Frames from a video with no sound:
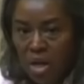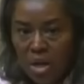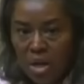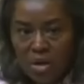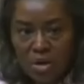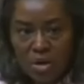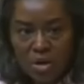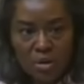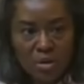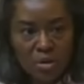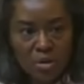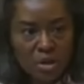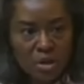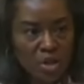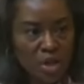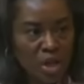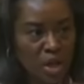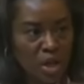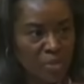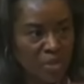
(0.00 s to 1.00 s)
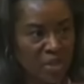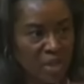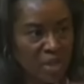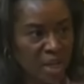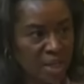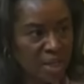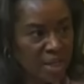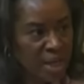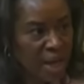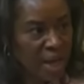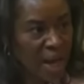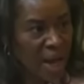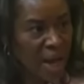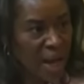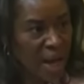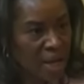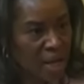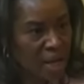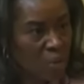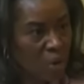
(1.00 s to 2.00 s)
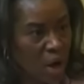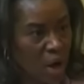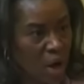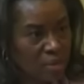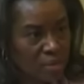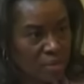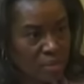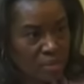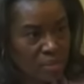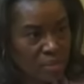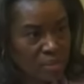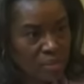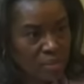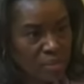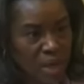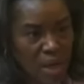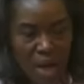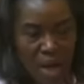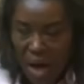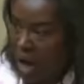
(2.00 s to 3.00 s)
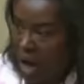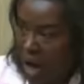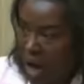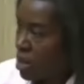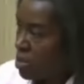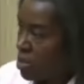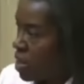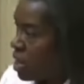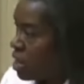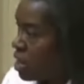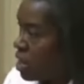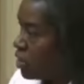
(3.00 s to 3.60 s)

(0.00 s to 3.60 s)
to upset anyone. I am here to do the